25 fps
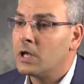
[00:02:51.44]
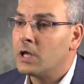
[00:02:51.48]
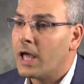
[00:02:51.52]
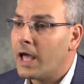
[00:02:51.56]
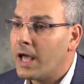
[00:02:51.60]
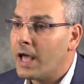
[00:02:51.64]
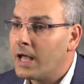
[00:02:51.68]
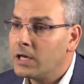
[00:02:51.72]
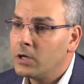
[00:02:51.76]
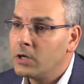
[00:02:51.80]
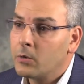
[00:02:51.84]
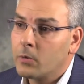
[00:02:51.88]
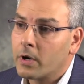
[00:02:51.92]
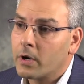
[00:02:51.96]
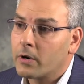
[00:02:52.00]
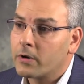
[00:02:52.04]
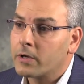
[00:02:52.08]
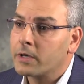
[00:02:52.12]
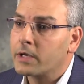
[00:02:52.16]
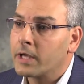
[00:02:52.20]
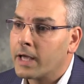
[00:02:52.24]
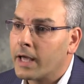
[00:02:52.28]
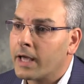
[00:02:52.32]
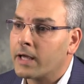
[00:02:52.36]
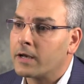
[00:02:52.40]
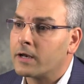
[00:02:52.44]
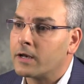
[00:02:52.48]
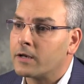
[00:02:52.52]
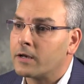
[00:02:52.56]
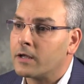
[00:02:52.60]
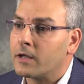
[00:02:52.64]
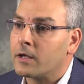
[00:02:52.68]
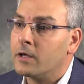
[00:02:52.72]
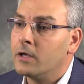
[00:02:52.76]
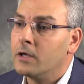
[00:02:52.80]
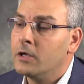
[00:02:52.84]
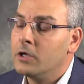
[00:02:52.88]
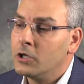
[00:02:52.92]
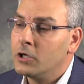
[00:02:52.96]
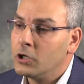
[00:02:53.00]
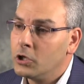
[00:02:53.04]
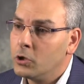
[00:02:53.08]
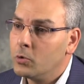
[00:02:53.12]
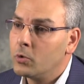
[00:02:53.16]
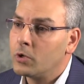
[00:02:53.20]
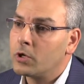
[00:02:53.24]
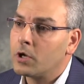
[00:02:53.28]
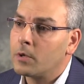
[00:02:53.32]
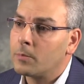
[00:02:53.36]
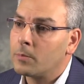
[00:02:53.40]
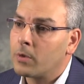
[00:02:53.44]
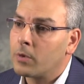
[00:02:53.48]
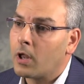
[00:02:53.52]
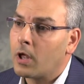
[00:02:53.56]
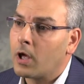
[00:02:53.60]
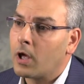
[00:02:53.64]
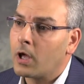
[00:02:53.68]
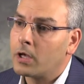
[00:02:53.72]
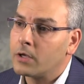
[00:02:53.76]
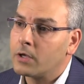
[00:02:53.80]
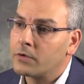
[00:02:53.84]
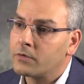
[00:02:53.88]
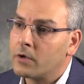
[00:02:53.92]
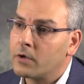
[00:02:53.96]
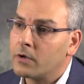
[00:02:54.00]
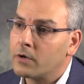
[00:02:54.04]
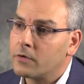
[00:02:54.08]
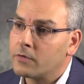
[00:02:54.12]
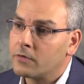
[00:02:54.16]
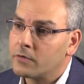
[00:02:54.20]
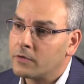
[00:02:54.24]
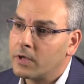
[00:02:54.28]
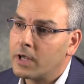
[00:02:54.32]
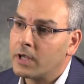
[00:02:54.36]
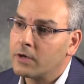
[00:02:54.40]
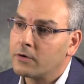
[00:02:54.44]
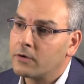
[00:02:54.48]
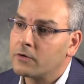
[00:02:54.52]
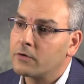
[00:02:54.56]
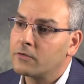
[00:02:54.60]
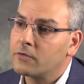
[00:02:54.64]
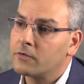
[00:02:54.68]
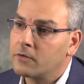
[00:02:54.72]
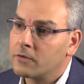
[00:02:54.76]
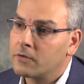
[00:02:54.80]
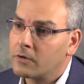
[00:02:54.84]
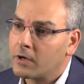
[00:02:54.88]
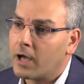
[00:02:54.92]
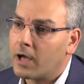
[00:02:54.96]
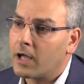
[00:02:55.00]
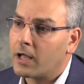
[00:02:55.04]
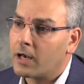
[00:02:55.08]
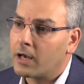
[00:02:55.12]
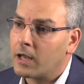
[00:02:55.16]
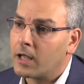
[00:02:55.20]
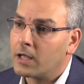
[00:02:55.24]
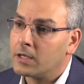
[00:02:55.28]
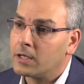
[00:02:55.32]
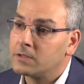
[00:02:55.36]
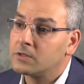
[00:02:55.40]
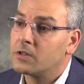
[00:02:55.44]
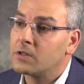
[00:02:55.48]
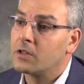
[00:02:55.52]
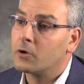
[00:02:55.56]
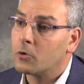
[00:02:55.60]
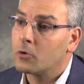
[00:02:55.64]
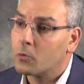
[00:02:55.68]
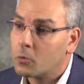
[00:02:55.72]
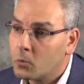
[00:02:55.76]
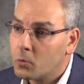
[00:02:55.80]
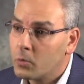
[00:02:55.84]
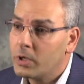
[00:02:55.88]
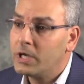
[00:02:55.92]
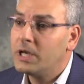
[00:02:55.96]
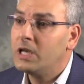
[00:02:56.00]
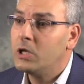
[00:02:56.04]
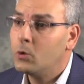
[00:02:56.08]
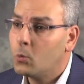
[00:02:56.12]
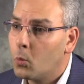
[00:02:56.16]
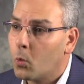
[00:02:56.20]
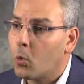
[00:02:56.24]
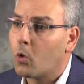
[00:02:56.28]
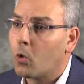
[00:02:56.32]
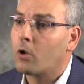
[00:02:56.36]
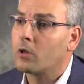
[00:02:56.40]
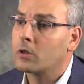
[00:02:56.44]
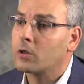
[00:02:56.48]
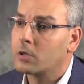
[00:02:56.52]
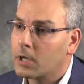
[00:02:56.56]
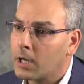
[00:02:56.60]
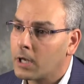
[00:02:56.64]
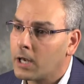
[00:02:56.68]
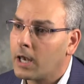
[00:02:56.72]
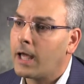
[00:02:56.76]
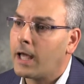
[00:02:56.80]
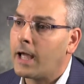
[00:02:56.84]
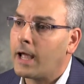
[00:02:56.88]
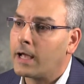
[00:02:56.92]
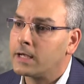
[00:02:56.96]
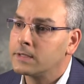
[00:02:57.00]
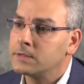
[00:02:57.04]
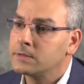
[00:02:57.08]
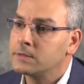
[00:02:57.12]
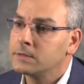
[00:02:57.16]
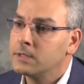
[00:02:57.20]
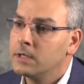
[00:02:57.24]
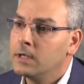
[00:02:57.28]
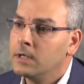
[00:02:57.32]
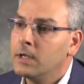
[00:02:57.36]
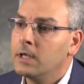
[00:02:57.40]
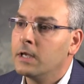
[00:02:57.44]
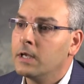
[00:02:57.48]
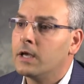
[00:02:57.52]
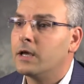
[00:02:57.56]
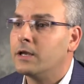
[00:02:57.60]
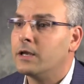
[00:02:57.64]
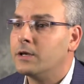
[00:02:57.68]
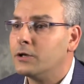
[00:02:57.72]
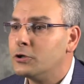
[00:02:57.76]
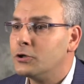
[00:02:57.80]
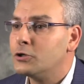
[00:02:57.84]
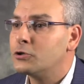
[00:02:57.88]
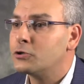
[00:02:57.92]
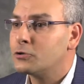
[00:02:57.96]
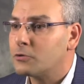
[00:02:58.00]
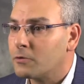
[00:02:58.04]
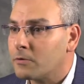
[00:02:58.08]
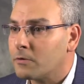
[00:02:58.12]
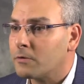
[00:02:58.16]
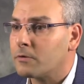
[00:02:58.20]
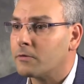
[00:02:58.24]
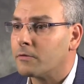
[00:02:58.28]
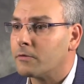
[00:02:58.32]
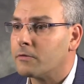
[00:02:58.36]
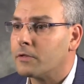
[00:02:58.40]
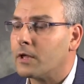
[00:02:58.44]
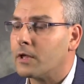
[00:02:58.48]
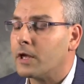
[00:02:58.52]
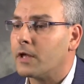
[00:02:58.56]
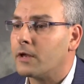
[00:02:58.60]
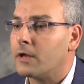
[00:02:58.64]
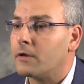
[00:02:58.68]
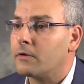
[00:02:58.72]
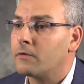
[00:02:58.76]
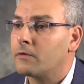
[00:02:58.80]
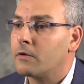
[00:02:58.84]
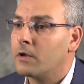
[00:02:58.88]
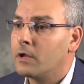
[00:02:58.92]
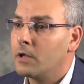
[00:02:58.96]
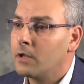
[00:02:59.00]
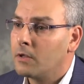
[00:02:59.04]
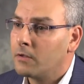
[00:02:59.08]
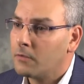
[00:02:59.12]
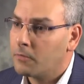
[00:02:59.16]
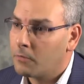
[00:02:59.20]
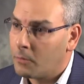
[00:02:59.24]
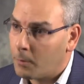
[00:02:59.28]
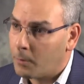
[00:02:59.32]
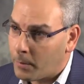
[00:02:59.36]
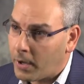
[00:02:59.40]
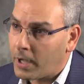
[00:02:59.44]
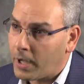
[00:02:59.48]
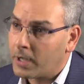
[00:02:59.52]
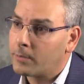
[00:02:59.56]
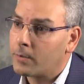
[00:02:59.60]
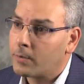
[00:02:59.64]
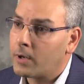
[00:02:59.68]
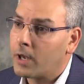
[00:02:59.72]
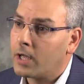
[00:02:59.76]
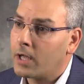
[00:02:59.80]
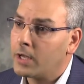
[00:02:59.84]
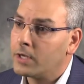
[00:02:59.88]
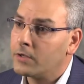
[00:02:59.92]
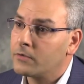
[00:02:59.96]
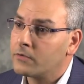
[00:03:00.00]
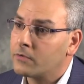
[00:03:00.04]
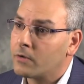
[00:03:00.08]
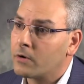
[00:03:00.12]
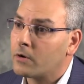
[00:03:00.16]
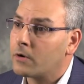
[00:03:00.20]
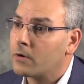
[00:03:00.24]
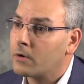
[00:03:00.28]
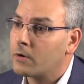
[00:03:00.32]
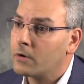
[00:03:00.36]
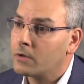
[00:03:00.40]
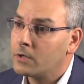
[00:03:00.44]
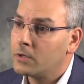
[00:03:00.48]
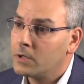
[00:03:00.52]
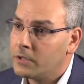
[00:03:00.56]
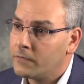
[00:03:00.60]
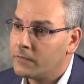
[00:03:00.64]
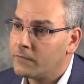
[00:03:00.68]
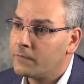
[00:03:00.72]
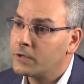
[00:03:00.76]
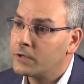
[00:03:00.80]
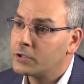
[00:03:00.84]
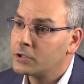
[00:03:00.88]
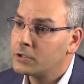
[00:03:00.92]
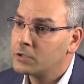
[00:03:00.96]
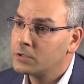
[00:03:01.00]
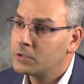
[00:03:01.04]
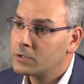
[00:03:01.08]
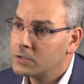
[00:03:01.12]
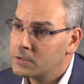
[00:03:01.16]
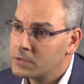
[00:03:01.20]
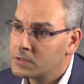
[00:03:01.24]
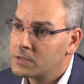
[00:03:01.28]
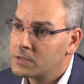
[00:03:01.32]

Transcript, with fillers: anywhere in Canada, you would apply a set of standards and guidelines that are really world class and ensure that the pipelines are efficient and